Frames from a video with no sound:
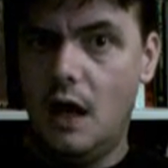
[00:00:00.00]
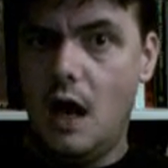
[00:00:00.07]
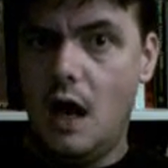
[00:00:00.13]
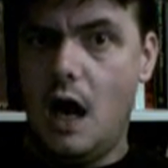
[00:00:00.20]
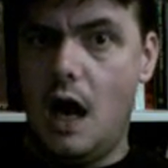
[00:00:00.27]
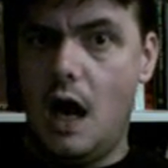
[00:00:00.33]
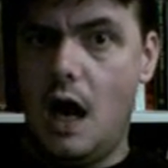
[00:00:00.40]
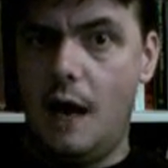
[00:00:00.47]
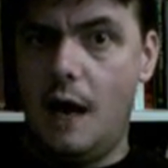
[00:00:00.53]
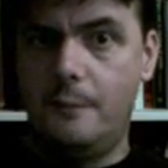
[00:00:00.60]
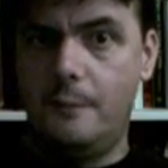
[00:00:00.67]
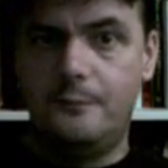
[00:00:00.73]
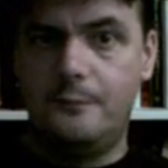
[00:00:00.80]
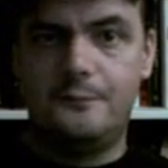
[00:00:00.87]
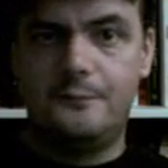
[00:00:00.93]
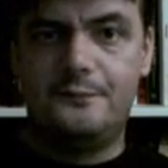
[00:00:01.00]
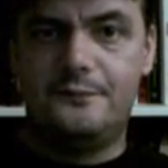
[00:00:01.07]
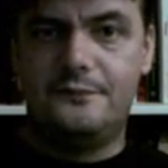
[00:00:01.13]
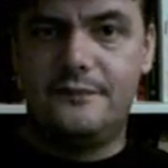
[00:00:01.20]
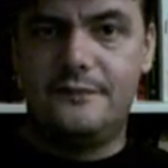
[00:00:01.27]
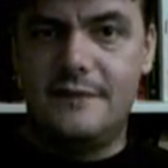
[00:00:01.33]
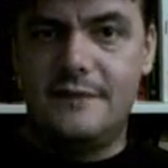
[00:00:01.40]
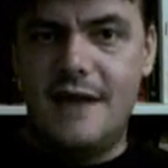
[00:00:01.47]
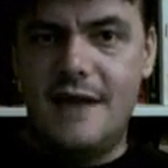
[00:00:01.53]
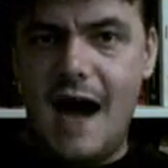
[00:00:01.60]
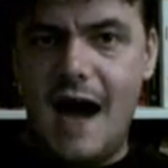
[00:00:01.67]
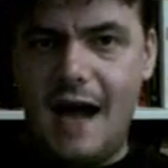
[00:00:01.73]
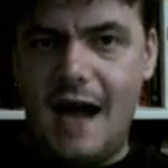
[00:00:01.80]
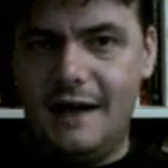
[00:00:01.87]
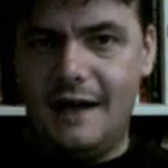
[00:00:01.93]
Uh,
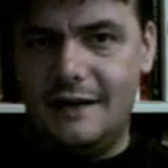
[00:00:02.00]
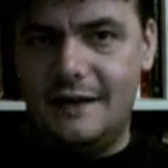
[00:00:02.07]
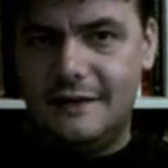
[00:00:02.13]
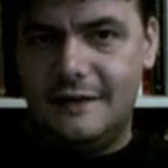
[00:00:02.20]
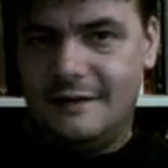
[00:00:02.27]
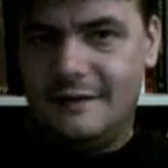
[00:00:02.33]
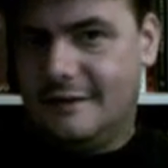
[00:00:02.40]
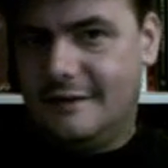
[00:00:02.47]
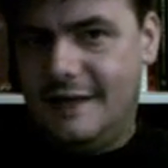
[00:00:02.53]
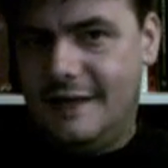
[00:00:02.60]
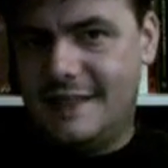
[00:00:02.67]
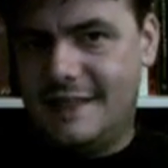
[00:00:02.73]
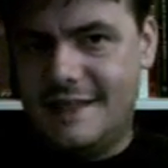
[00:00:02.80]
not, it's